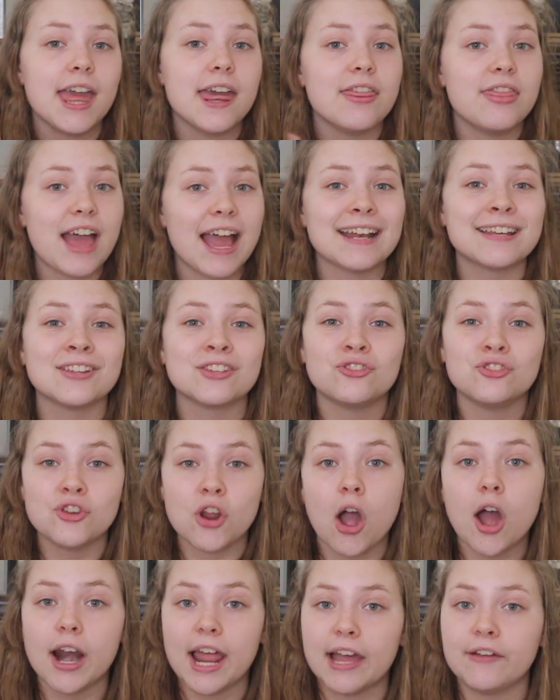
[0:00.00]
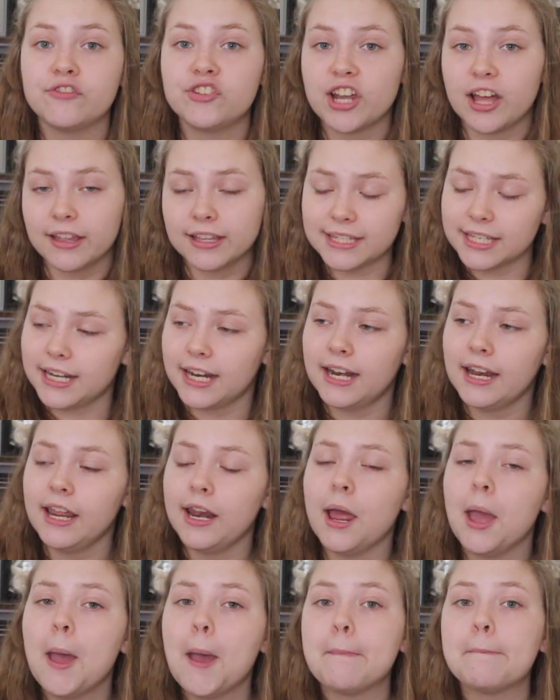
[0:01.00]
That does not have gelatin in
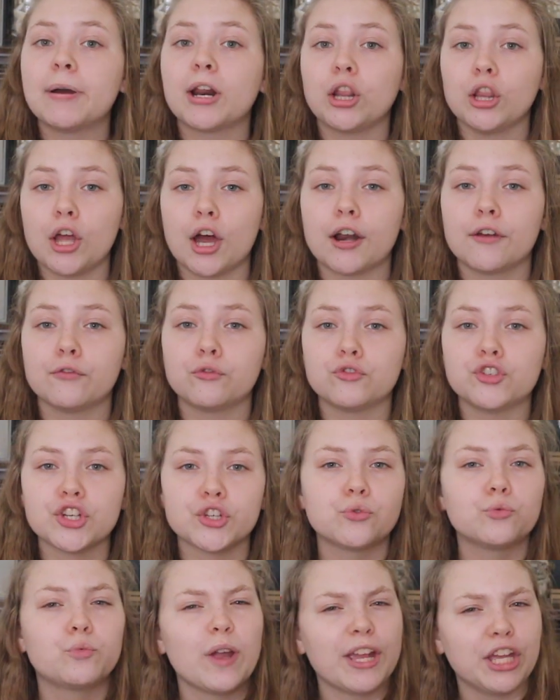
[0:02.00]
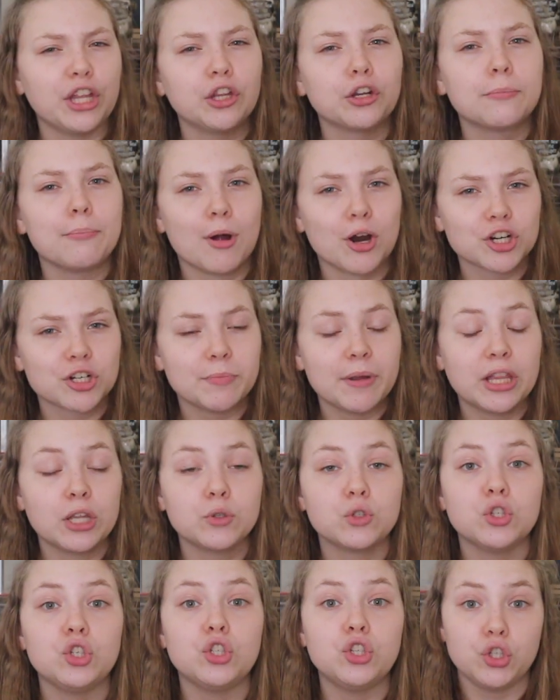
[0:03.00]
it, but a lot of just regular
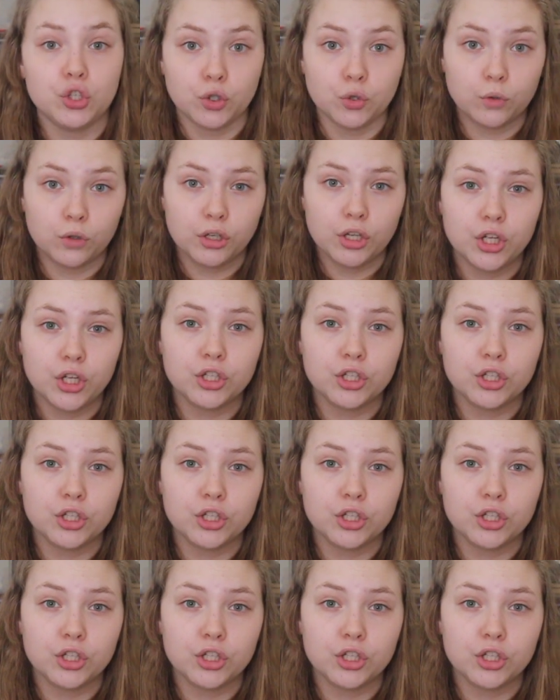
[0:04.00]
marshmallows do.